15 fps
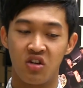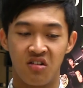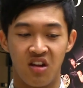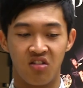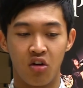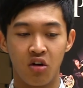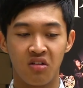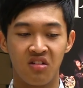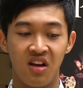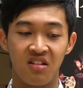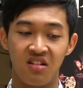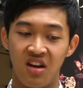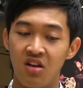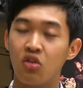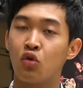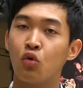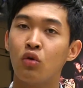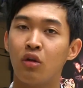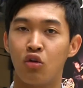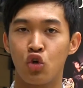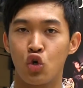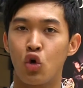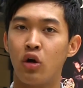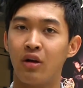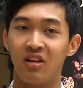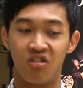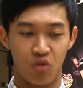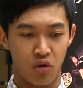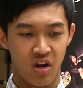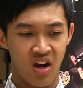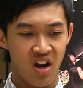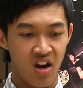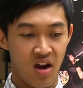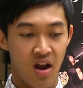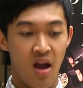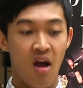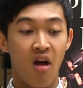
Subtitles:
Just as long as that's in tune and short, it's okay.